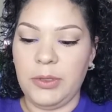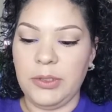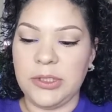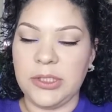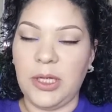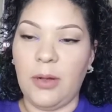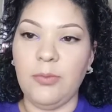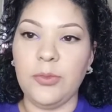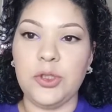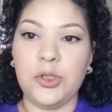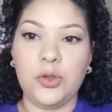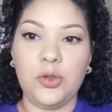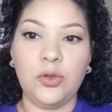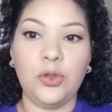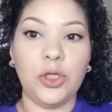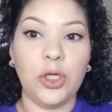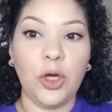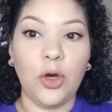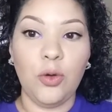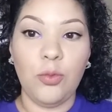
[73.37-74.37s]
Some do
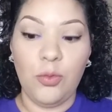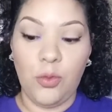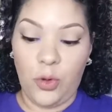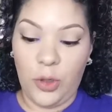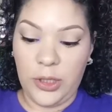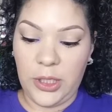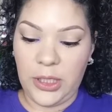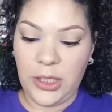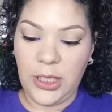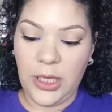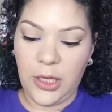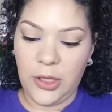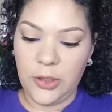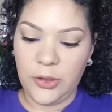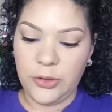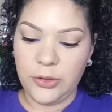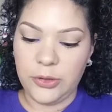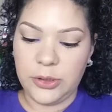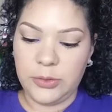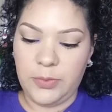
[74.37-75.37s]
glow more than the
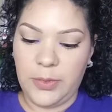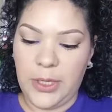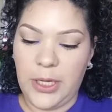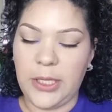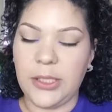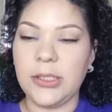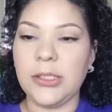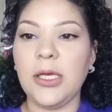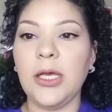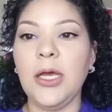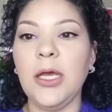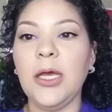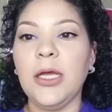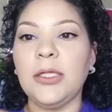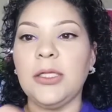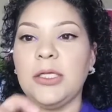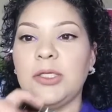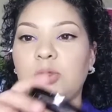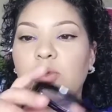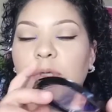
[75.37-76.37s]
others, but
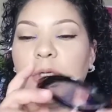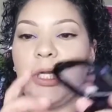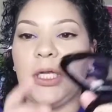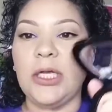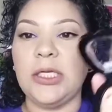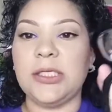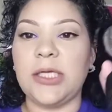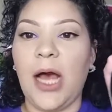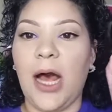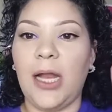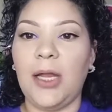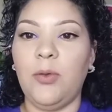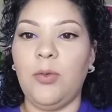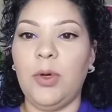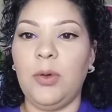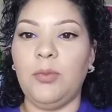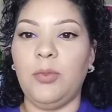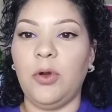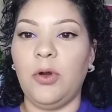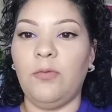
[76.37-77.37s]
this one is
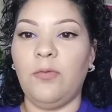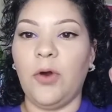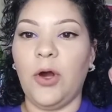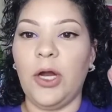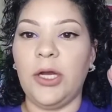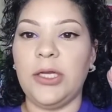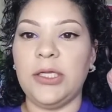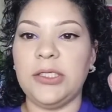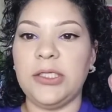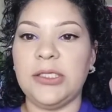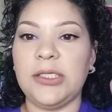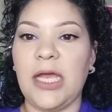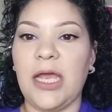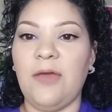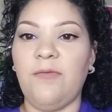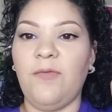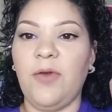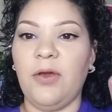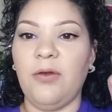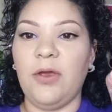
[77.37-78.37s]
Hollywood Boulevard. This is
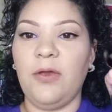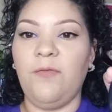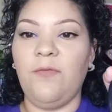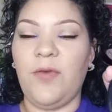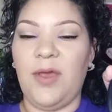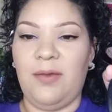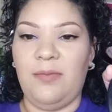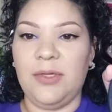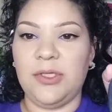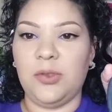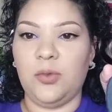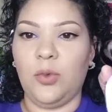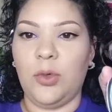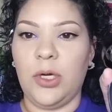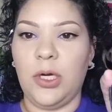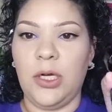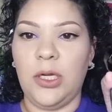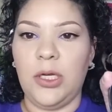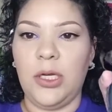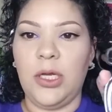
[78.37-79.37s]
a very famous
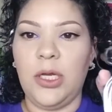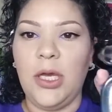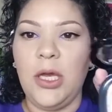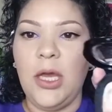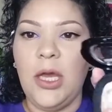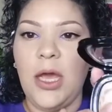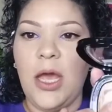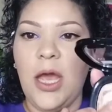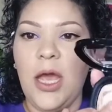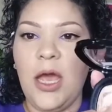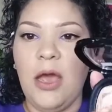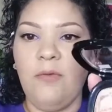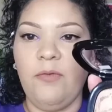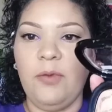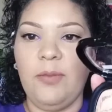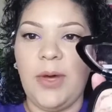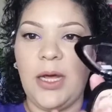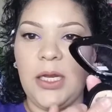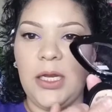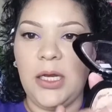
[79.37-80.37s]
one.
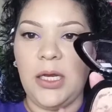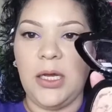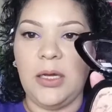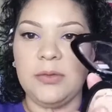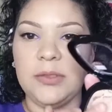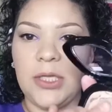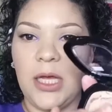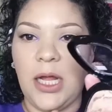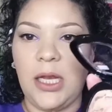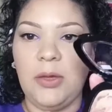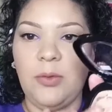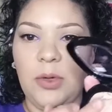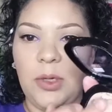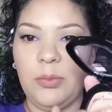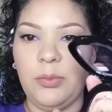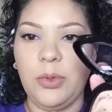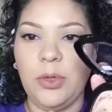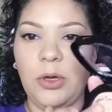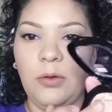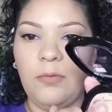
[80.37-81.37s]
Everybody loves
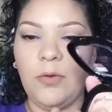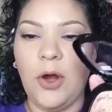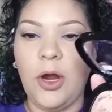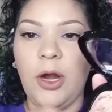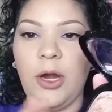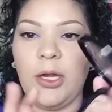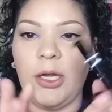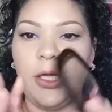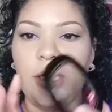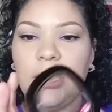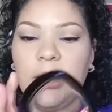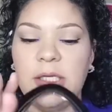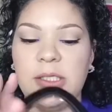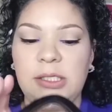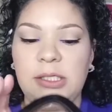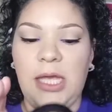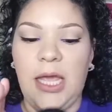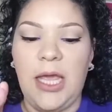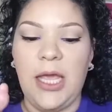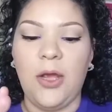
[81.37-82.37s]
Hollywood Boulevard. It
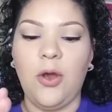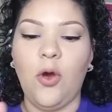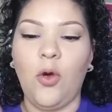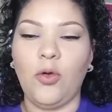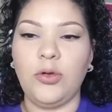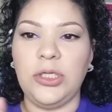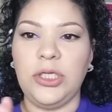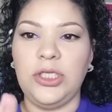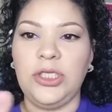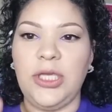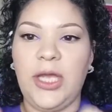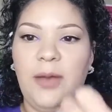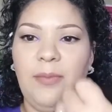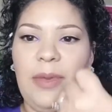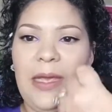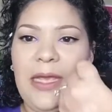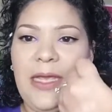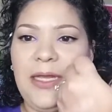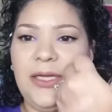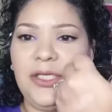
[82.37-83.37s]
is a goldy
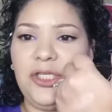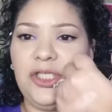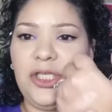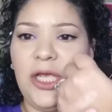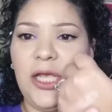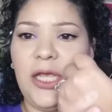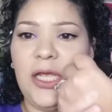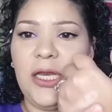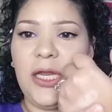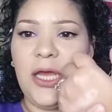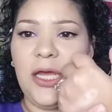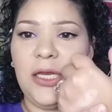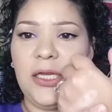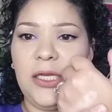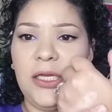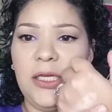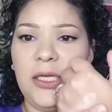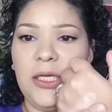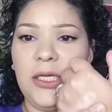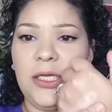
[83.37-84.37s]
champagne shade, and
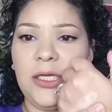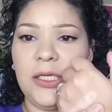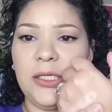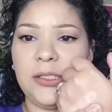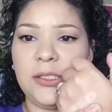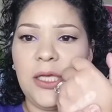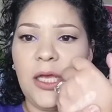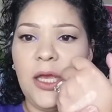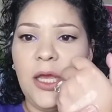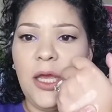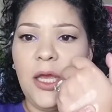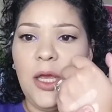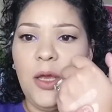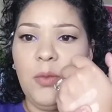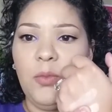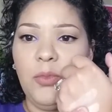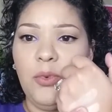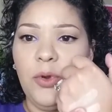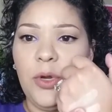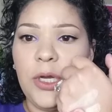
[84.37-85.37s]
it is
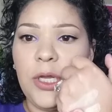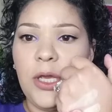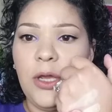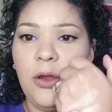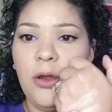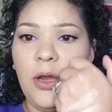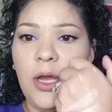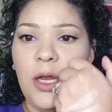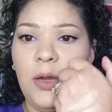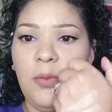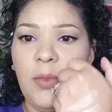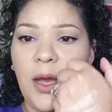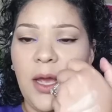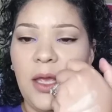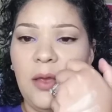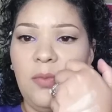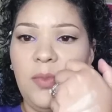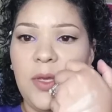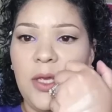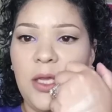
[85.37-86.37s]
prettier, in
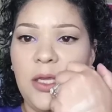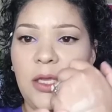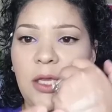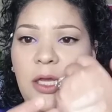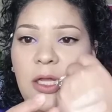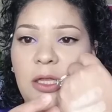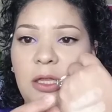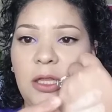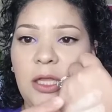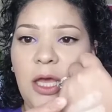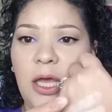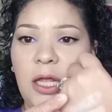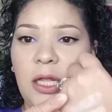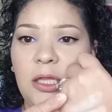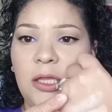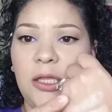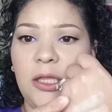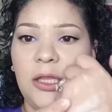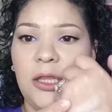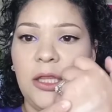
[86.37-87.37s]
my opinion,
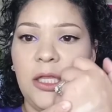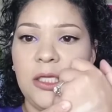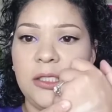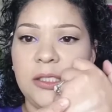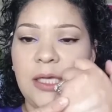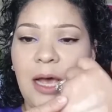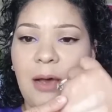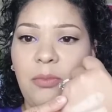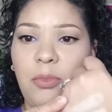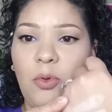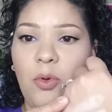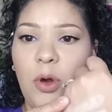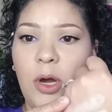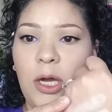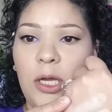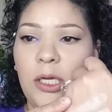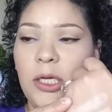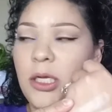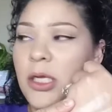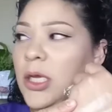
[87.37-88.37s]
than the top
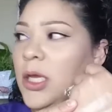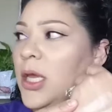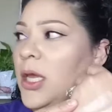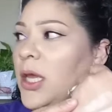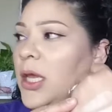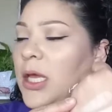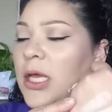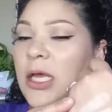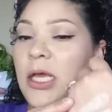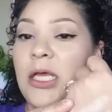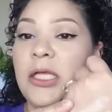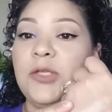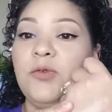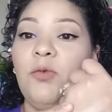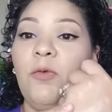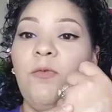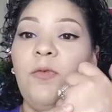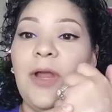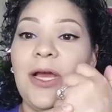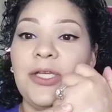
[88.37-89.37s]
one. Its
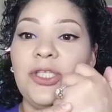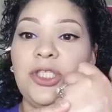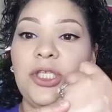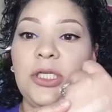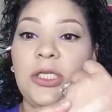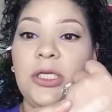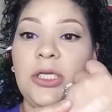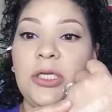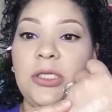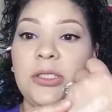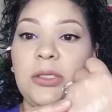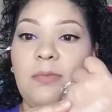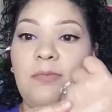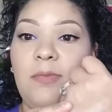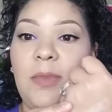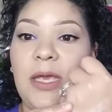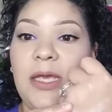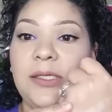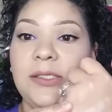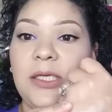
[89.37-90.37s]
reflection is
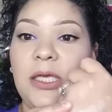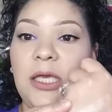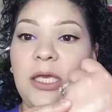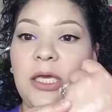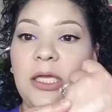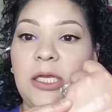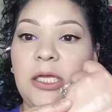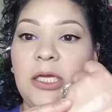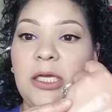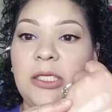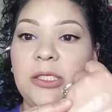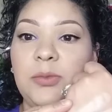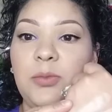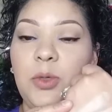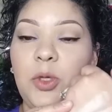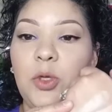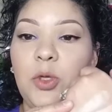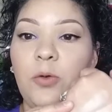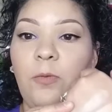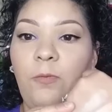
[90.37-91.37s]
amazing. It is
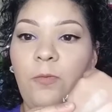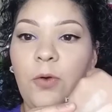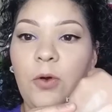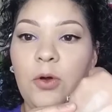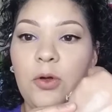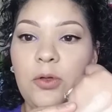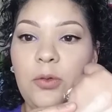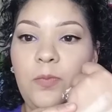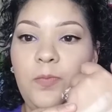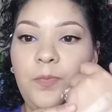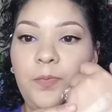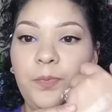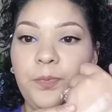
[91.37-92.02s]
beautiful.